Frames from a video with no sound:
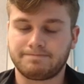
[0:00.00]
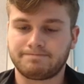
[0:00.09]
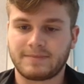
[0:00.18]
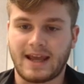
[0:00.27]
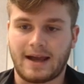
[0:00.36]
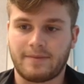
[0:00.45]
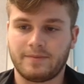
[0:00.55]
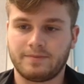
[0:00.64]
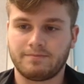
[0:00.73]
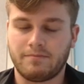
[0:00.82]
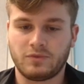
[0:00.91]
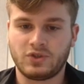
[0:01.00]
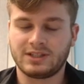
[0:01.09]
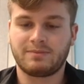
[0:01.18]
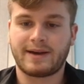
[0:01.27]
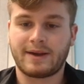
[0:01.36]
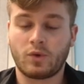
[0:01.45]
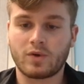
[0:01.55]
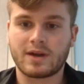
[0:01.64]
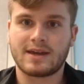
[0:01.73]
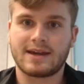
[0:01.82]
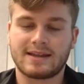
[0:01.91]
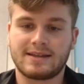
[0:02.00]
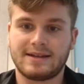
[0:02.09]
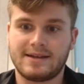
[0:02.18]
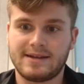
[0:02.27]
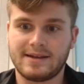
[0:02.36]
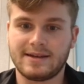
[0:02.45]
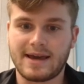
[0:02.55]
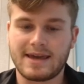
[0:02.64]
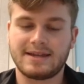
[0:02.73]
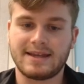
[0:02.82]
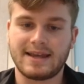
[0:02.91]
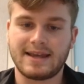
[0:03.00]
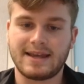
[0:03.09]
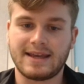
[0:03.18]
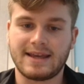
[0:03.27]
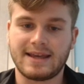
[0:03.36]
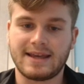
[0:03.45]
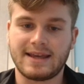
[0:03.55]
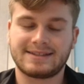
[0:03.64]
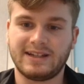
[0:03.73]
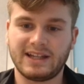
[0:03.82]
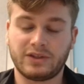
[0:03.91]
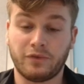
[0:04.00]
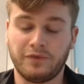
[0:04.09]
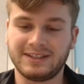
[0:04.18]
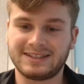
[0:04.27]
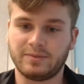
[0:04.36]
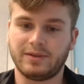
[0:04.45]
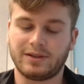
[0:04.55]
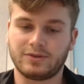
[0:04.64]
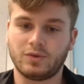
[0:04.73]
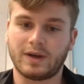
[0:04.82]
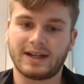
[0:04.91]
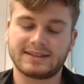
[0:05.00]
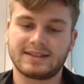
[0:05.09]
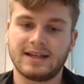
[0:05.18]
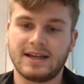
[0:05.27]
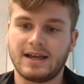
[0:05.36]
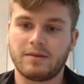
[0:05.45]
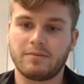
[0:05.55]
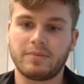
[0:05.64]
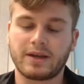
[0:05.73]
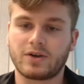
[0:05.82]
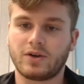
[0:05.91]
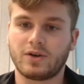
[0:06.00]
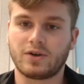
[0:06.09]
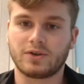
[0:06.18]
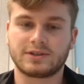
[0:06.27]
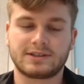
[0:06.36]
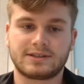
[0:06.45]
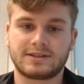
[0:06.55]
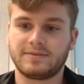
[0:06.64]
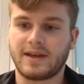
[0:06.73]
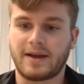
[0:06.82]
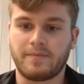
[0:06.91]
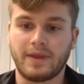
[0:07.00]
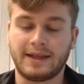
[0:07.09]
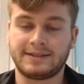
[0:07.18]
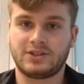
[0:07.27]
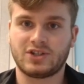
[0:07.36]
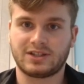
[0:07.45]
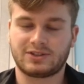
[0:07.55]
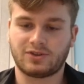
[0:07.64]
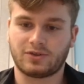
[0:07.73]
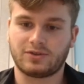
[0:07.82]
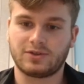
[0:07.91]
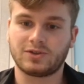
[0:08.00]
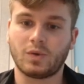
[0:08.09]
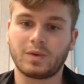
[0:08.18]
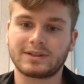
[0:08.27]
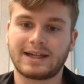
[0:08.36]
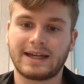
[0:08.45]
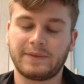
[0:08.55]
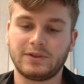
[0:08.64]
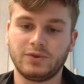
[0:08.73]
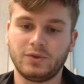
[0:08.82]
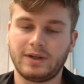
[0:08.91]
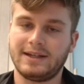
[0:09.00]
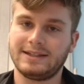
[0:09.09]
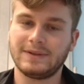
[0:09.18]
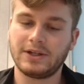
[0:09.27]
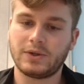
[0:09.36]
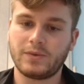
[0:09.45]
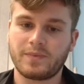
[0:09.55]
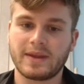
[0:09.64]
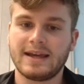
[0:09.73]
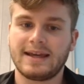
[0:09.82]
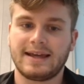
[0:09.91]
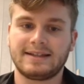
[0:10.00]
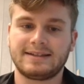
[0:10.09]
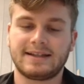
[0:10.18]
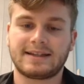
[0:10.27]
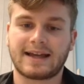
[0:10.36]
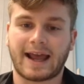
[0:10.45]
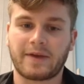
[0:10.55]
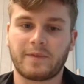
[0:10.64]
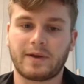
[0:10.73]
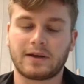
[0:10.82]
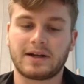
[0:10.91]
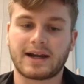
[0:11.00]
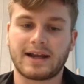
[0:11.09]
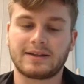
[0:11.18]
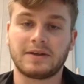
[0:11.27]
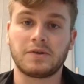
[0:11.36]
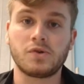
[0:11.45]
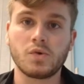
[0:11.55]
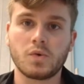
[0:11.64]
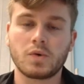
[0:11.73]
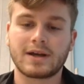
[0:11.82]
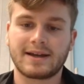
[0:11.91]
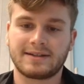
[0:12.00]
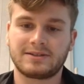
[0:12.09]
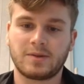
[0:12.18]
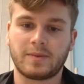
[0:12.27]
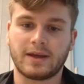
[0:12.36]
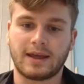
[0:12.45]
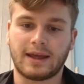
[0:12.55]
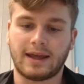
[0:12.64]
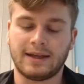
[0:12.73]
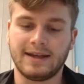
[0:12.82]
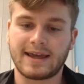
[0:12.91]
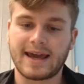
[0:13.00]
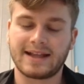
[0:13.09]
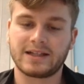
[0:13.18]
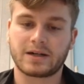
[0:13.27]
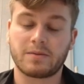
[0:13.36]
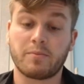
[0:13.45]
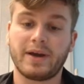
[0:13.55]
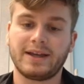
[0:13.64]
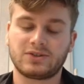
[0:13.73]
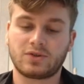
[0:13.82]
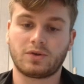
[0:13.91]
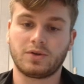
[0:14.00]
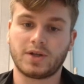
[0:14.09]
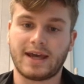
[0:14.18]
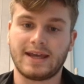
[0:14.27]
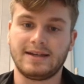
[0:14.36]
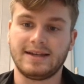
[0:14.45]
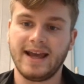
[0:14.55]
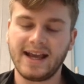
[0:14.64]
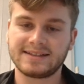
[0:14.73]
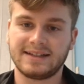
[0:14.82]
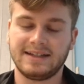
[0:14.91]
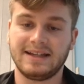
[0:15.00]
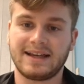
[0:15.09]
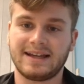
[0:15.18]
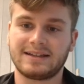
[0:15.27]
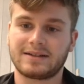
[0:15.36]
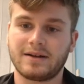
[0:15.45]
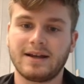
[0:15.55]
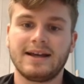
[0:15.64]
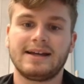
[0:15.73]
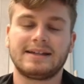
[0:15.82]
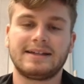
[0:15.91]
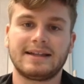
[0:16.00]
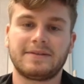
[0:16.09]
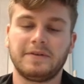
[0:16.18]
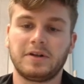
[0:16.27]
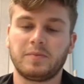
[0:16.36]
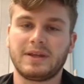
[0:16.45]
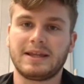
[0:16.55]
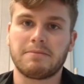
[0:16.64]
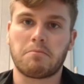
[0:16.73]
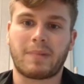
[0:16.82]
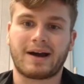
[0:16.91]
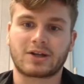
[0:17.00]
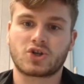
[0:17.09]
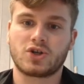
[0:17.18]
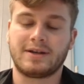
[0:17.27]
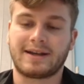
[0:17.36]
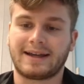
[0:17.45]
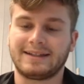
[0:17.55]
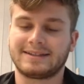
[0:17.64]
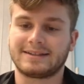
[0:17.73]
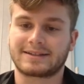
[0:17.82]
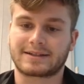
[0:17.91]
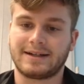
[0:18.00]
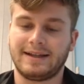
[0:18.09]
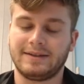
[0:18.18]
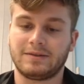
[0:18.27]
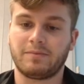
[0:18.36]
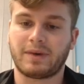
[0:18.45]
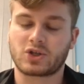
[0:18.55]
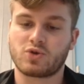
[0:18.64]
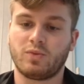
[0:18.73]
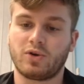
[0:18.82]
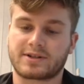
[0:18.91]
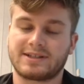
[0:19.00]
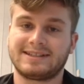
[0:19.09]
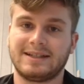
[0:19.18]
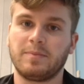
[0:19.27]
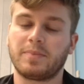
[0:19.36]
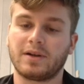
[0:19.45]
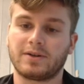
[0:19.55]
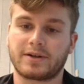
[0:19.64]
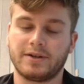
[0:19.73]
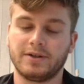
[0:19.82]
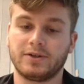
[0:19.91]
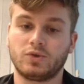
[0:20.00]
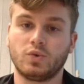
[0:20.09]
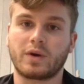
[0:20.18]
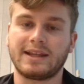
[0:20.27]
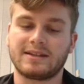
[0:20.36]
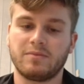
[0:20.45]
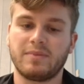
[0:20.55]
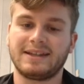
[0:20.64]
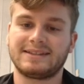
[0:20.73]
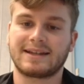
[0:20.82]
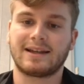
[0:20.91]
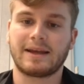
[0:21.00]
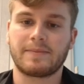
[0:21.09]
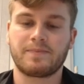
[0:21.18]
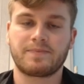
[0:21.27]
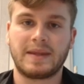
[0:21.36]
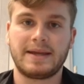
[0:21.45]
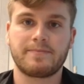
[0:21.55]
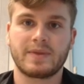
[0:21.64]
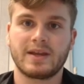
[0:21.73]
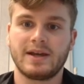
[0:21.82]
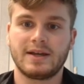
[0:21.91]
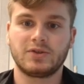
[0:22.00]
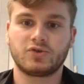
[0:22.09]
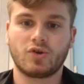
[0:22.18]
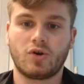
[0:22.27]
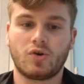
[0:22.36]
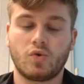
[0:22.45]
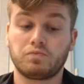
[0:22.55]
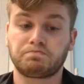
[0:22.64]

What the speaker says: yeah, just by looking at the ADX, it's not that visible to us, because yeah, it's just not. So what I will do in this video is that I will create a new custom indicator based on the ADX indicator that will be much nicer and much more simple to read basically. Yeah, so